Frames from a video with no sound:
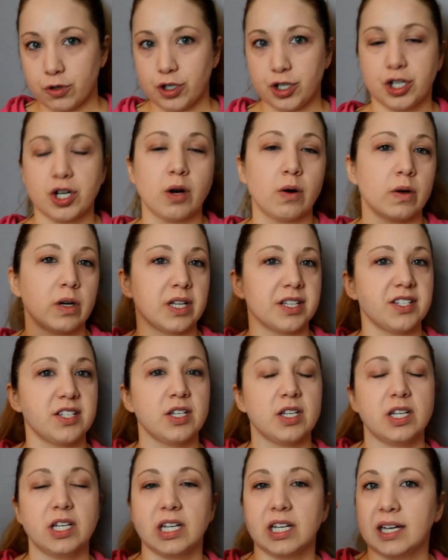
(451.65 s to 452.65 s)
We're showing it
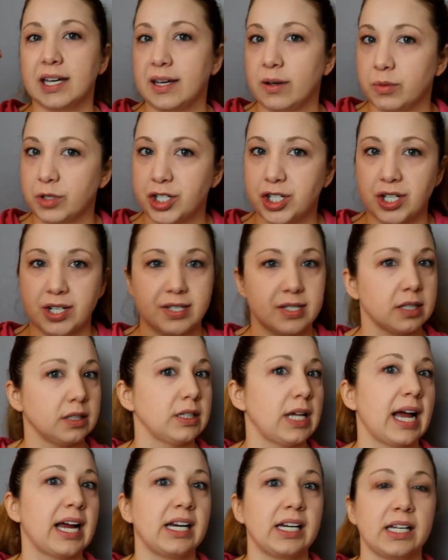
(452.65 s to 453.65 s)
to you. It was just the
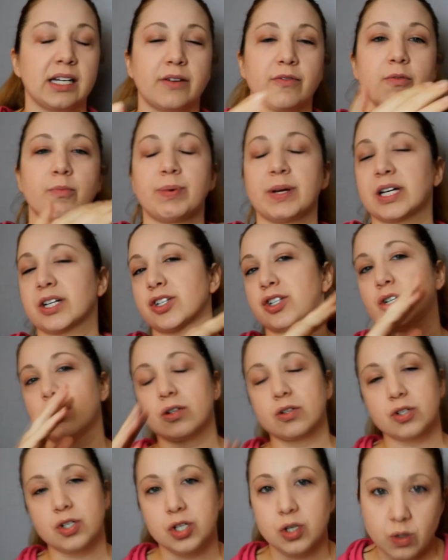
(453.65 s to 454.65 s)
lighting of a
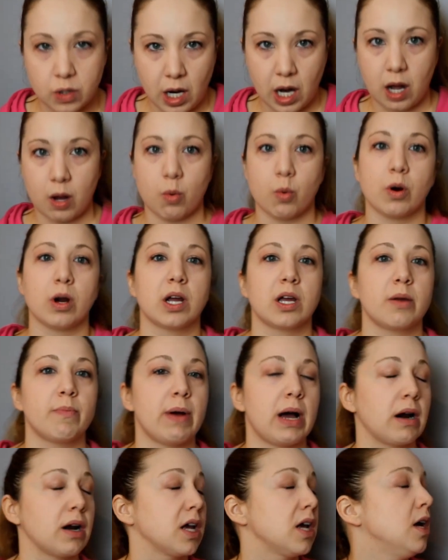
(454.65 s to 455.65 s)
picture. Do not worry
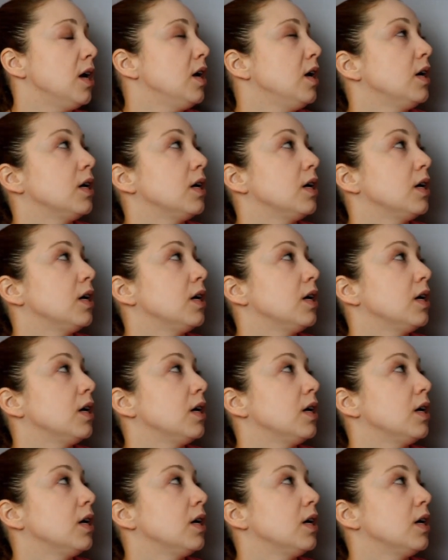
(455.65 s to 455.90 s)
about it.